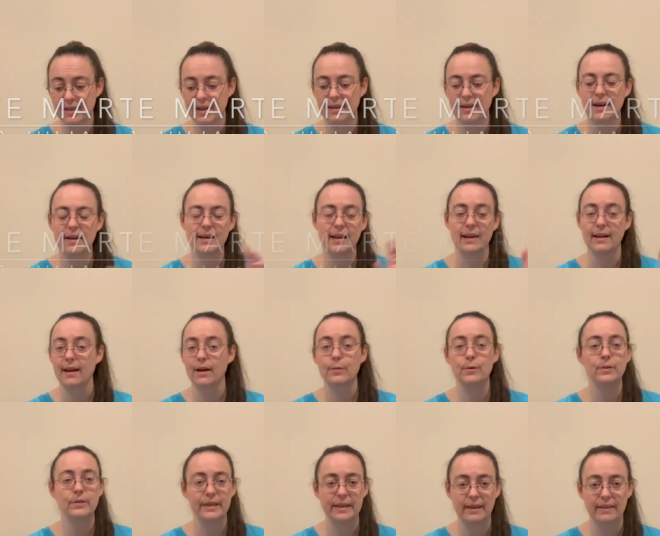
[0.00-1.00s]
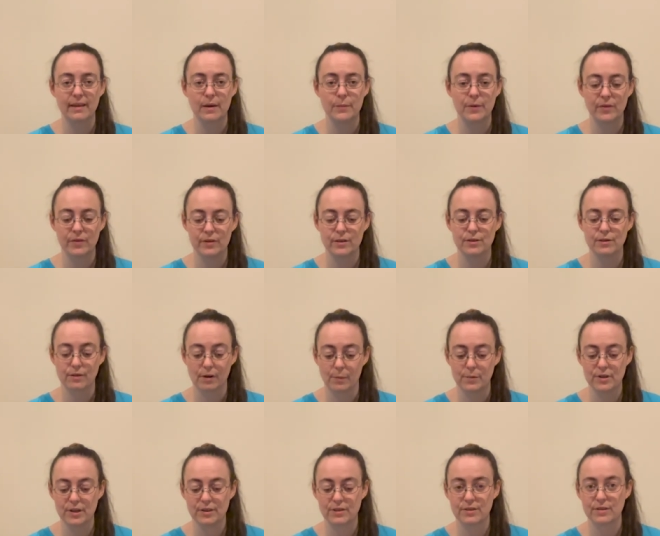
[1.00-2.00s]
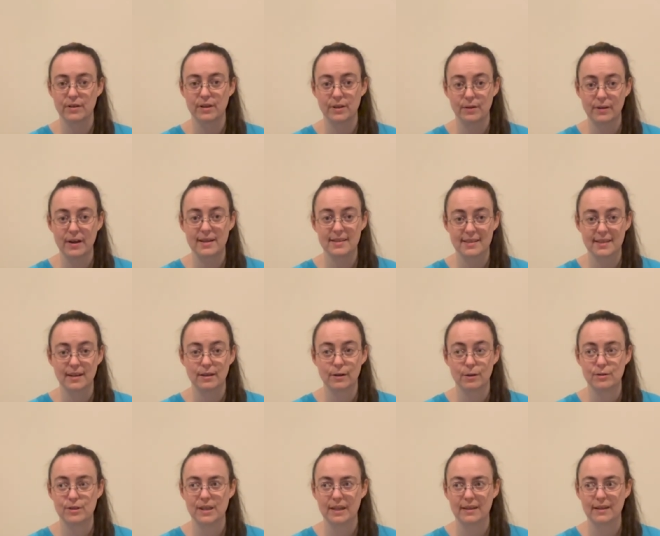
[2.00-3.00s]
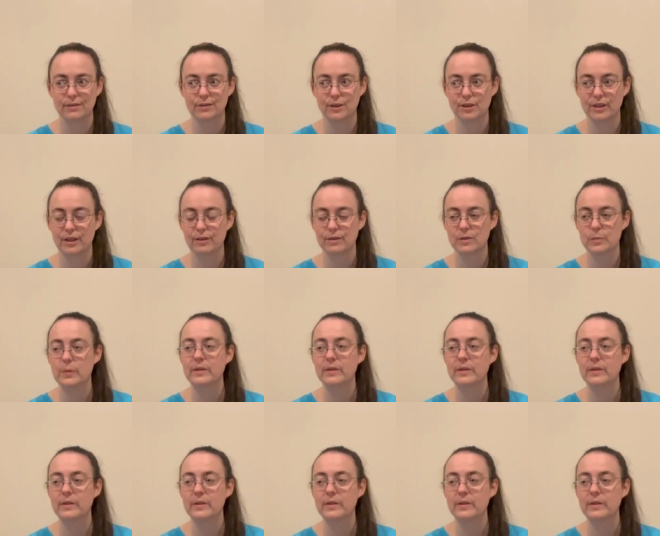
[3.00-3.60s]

And again, I will link them in the description so that you guys can go check out their channels.